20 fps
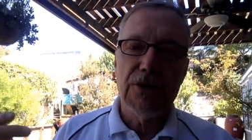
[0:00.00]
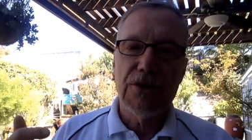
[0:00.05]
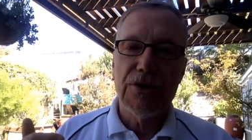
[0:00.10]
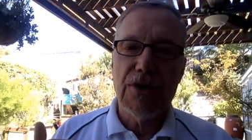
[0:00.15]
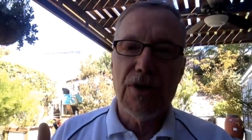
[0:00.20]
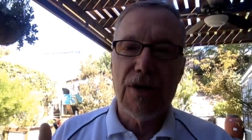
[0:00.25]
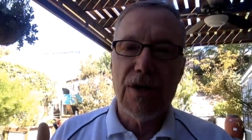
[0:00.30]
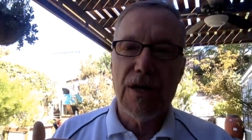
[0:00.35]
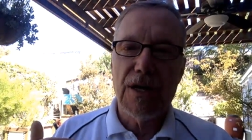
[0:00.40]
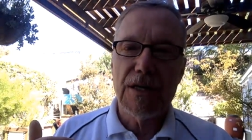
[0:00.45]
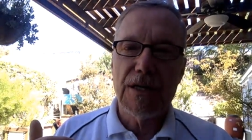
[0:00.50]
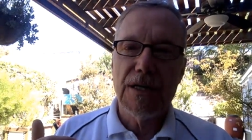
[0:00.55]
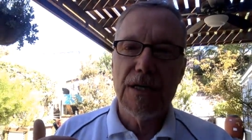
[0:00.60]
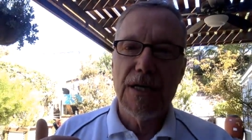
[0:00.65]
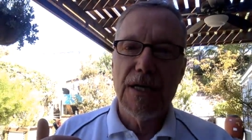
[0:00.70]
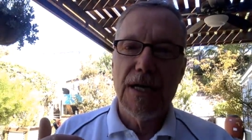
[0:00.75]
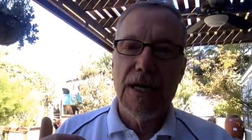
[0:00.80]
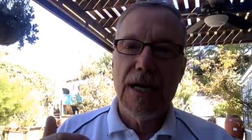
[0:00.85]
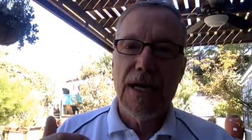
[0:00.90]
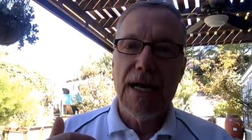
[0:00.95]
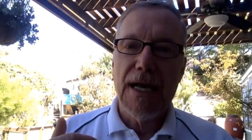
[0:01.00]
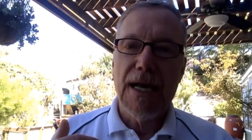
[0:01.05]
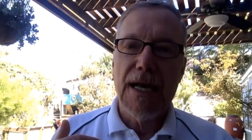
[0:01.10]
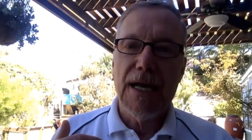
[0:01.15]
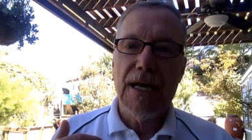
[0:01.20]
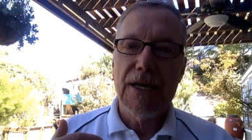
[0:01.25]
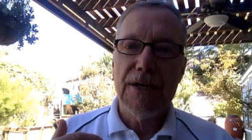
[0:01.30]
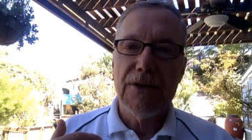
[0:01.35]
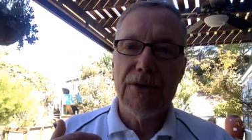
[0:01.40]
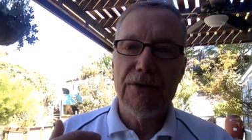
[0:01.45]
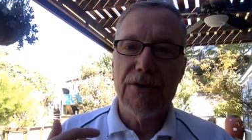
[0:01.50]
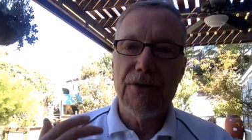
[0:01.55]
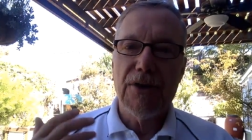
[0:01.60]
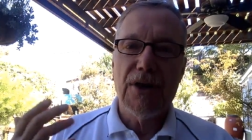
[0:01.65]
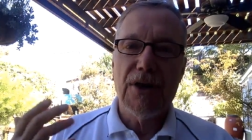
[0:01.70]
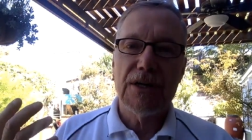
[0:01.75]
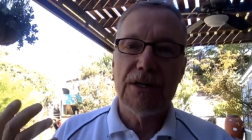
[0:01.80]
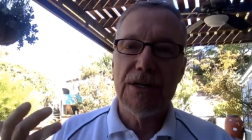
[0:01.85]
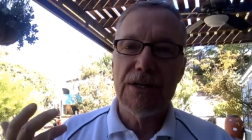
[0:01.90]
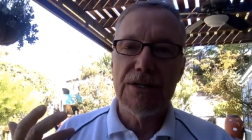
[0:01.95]
your dog and your
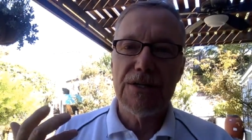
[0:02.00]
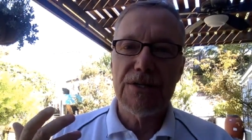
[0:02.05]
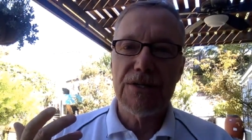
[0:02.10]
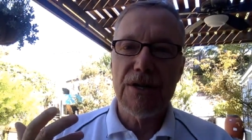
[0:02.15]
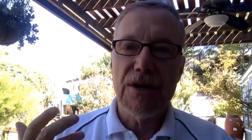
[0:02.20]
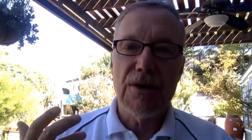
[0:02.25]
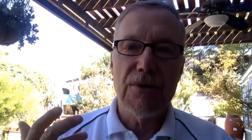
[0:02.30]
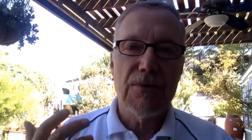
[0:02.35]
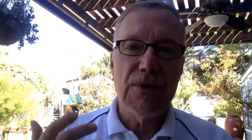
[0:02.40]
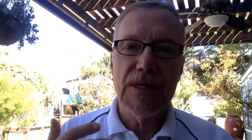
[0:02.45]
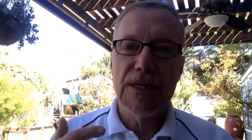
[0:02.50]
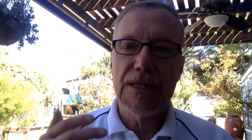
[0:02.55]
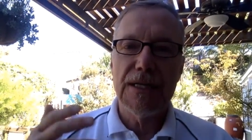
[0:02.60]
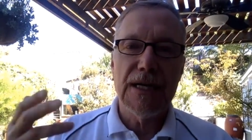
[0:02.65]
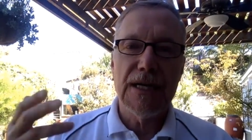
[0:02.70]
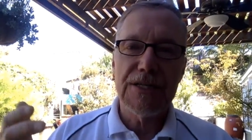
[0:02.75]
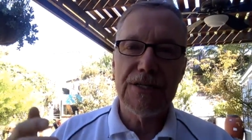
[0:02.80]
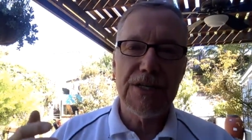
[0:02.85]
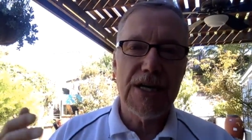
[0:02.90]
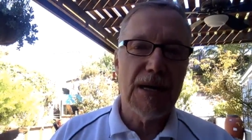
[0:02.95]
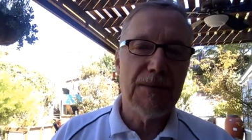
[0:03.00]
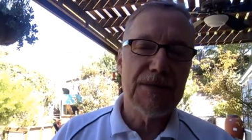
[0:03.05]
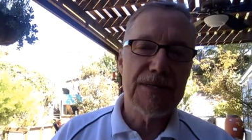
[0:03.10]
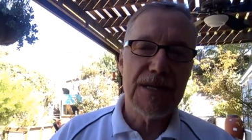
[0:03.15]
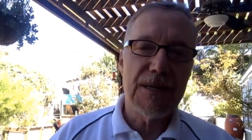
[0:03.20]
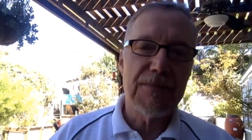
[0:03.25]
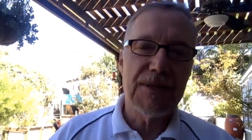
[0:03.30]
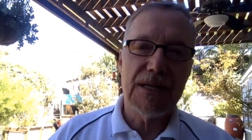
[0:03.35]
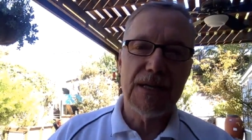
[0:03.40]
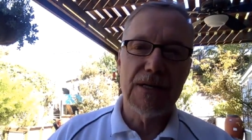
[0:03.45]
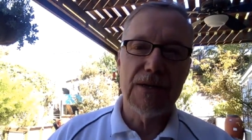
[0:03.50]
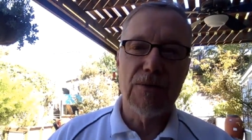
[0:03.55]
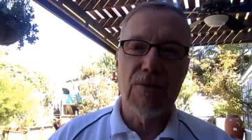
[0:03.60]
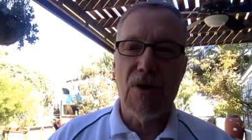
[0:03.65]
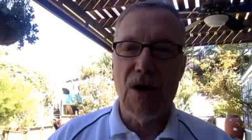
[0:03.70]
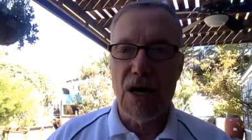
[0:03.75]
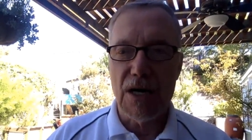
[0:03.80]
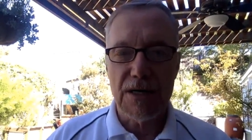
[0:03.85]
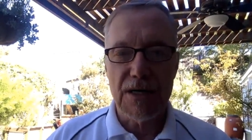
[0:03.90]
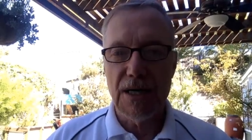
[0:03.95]
dog does a really nice job of something on the
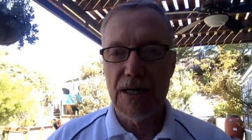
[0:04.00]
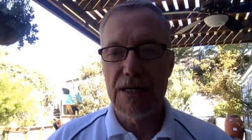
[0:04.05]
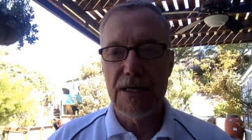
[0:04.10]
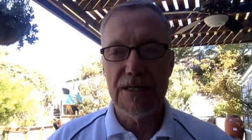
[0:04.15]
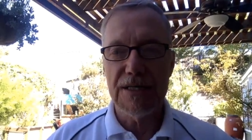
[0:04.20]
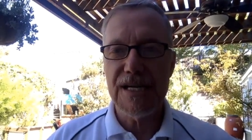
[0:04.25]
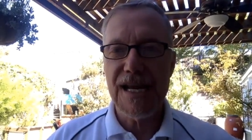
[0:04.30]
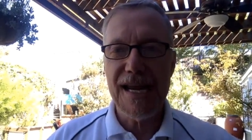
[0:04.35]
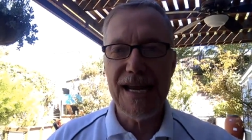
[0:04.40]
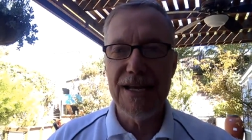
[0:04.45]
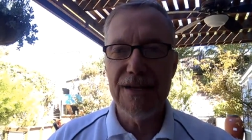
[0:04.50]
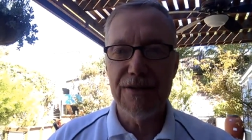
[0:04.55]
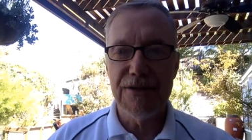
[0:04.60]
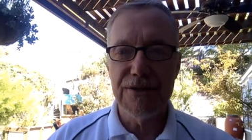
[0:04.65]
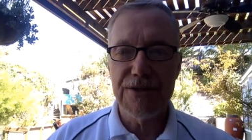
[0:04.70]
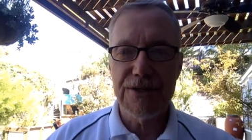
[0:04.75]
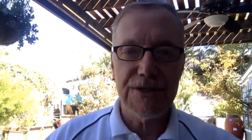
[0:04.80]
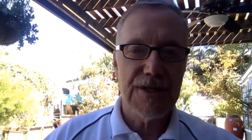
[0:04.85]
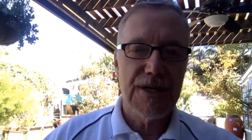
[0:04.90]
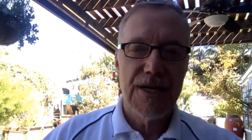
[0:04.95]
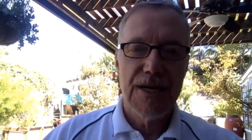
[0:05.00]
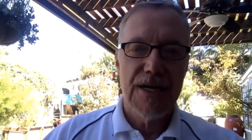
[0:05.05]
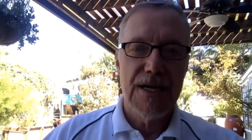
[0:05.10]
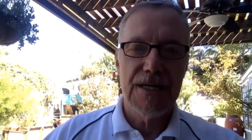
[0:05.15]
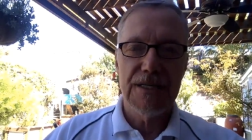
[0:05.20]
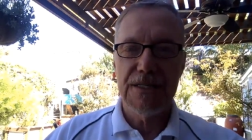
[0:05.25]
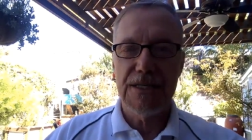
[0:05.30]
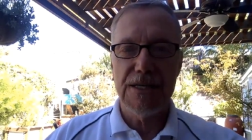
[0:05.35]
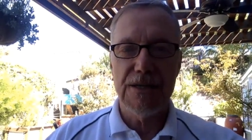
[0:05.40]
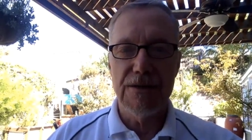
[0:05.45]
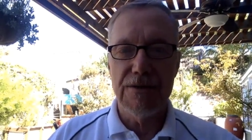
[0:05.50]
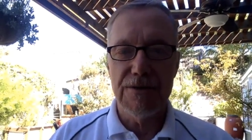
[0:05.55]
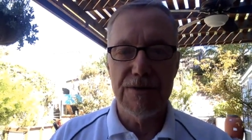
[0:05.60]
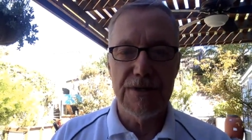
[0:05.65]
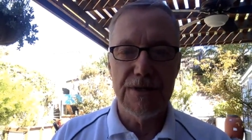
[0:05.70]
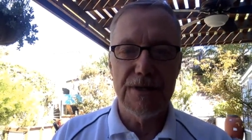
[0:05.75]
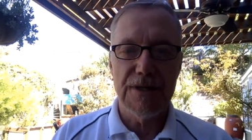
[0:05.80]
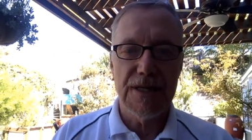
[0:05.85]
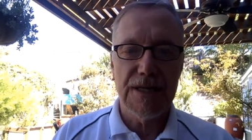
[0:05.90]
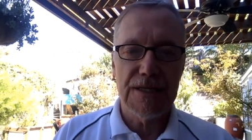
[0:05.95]
walk, uh, his heels as he
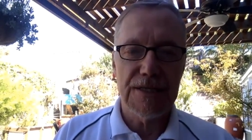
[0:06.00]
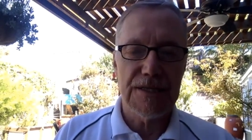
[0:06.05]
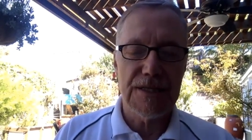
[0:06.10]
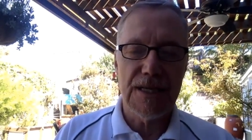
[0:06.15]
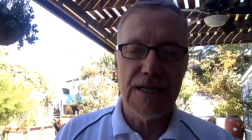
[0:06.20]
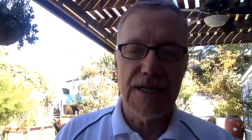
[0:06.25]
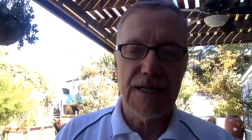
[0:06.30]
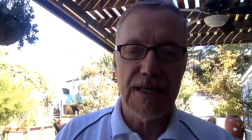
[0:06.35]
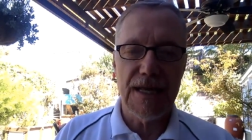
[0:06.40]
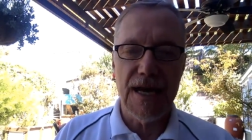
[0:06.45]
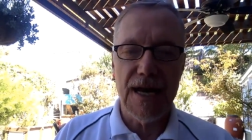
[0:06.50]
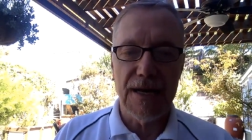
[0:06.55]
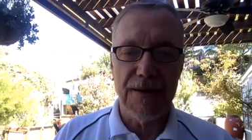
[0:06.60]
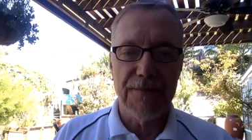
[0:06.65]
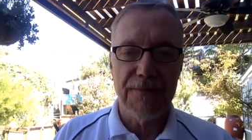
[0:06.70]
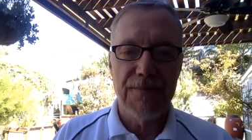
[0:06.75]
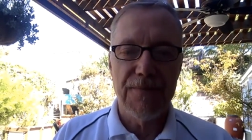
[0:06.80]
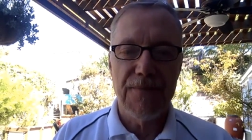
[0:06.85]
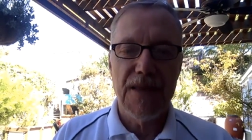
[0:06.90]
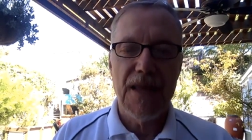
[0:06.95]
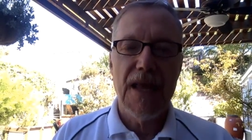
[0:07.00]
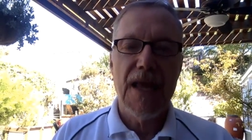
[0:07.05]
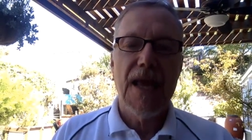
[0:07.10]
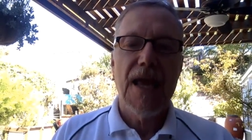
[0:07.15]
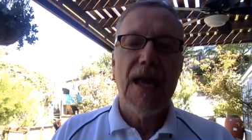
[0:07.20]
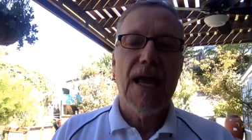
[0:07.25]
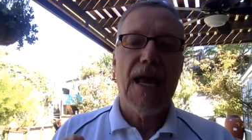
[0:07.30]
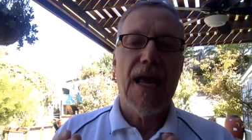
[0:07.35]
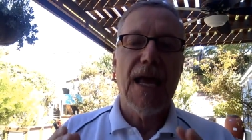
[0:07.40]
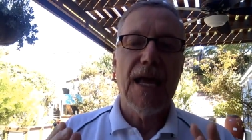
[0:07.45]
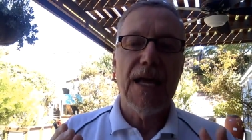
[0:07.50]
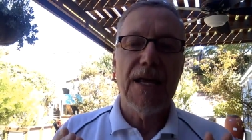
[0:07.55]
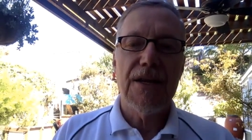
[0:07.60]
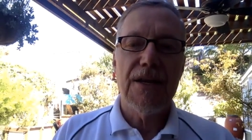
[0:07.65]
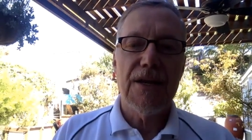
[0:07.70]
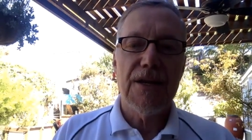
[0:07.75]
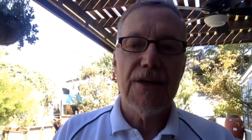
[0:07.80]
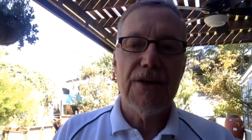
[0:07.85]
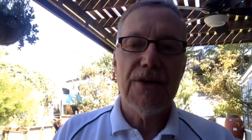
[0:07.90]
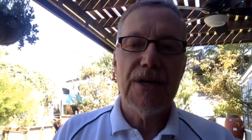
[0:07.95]
goes and things like that.
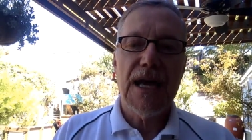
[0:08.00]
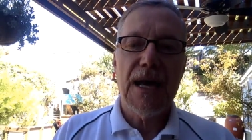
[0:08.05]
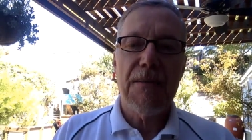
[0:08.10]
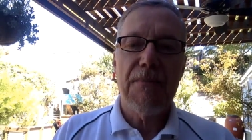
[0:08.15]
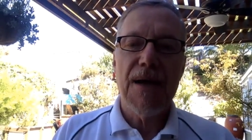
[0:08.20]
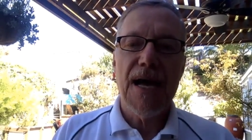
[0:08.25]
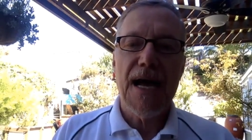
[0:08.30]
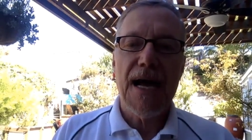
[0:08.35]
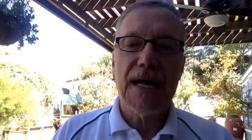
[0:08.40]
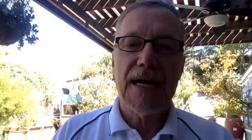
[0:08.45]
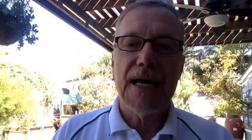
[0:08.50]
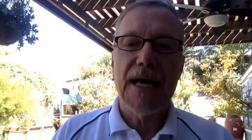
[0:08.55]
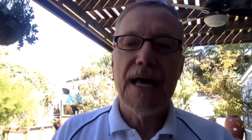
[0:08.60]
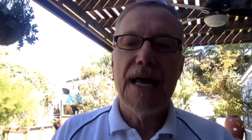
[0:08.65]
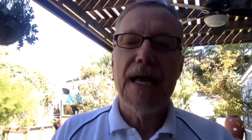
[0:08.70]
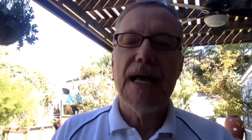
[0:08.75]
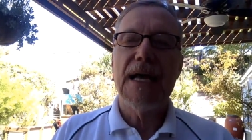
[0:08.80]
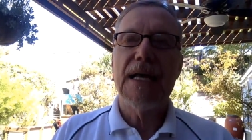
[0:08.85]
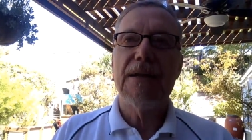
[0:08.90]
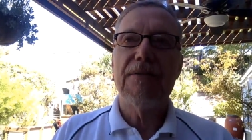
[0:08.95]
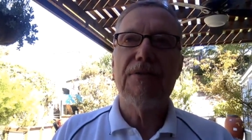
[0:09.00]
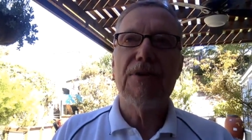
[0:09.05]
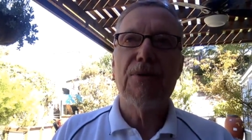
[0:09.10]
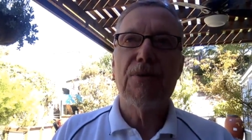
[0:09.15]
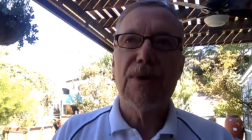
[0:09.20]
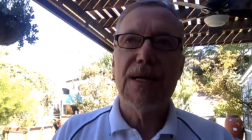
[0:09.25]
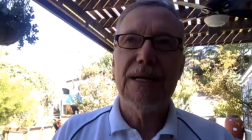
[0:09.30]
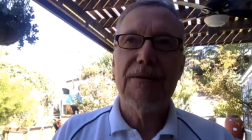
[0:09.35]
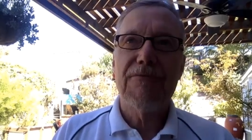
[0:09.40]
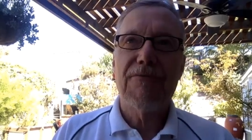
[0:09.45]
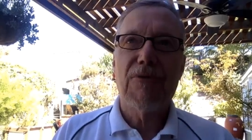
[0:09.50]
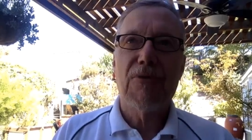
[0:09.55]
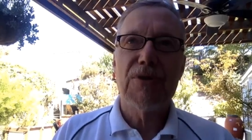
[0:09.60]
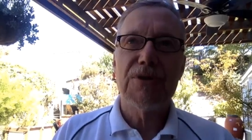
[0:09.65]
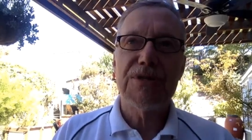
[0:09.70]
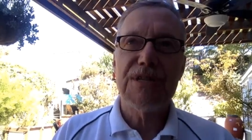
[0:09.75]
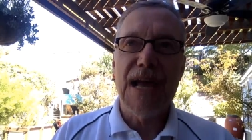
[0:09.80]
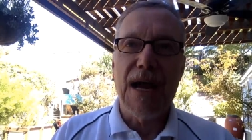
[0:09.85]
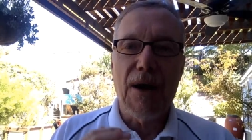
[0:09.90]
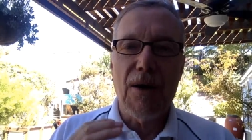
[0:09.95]
And you get back, and if you
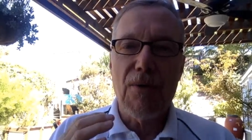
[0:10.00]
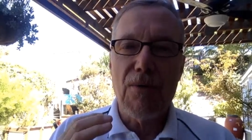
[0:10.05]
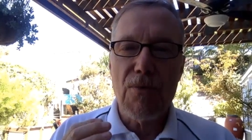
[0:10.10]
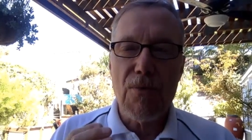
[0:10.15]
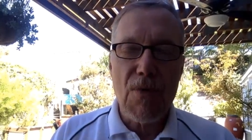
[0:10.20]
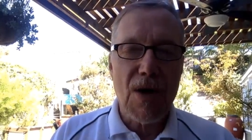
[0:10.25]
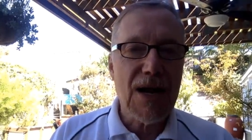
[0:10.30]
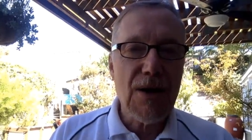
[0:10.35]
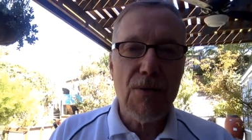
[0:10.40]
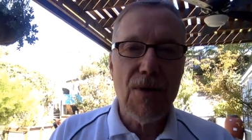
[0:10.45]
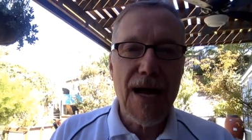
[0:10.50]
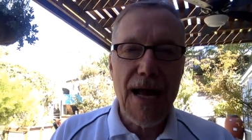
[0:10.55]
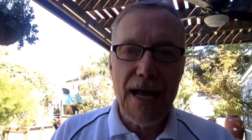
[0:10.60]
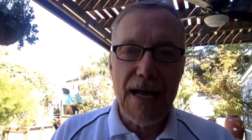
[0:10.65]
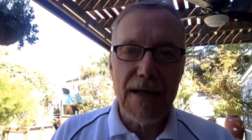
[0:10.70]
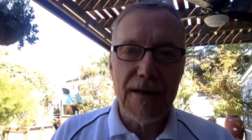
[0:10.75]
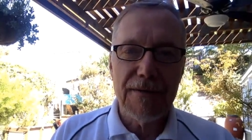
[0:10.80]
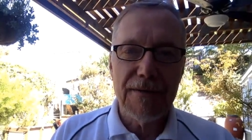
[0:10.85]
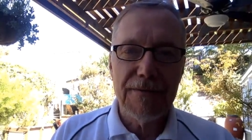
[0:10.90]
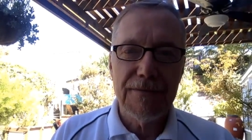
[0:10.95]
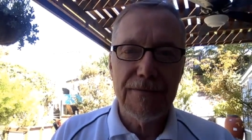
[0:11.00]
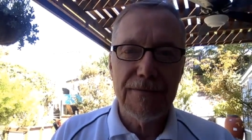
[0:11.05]
reinforce that right away